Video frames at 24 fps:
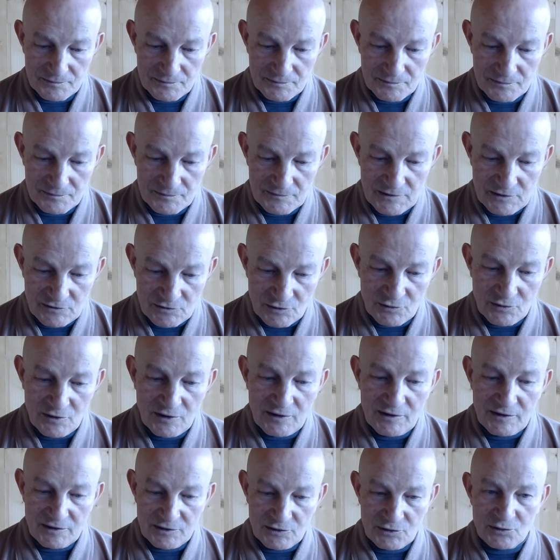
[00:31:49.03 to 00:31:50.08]
So
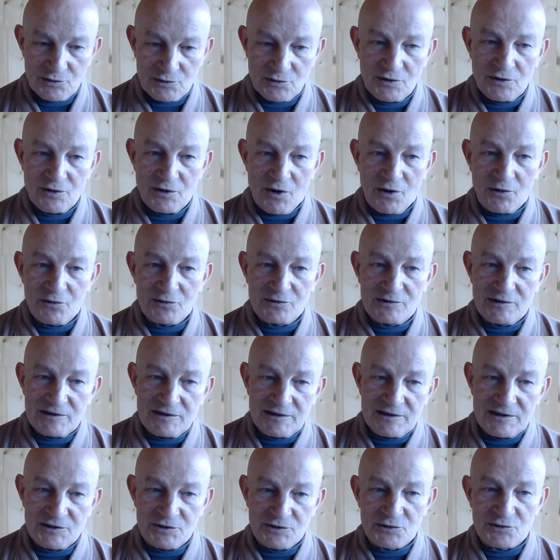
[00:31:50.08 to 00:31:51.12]
you only
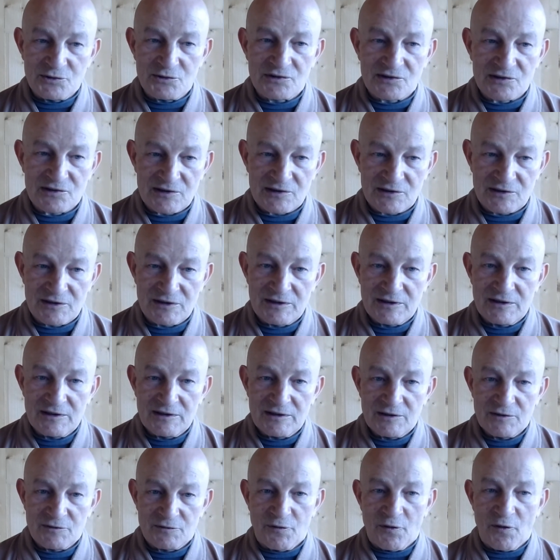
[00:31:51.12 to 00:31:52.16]
use
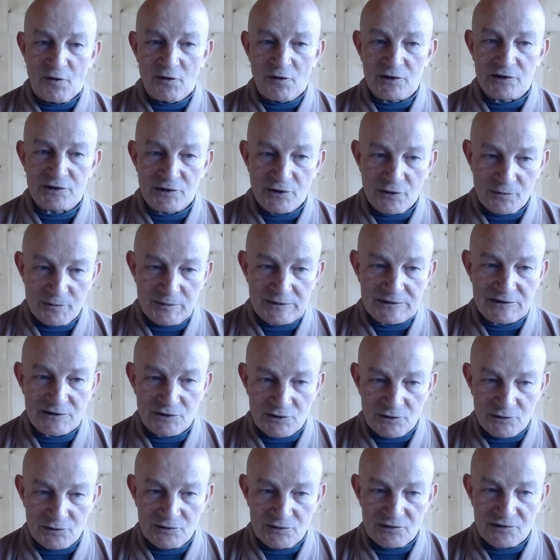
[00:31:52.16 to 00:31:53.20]
Four Noble
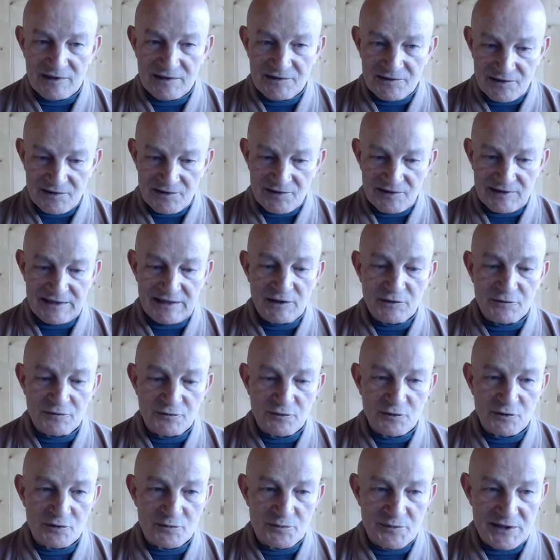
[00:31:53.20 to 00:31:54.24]
Truths as a skillful
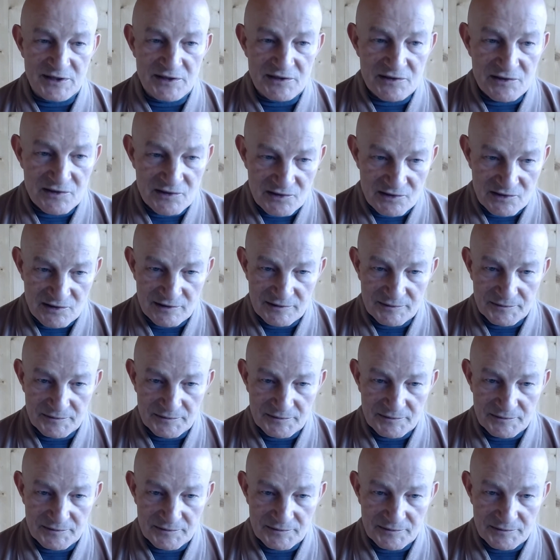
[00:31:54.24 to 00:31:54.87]
means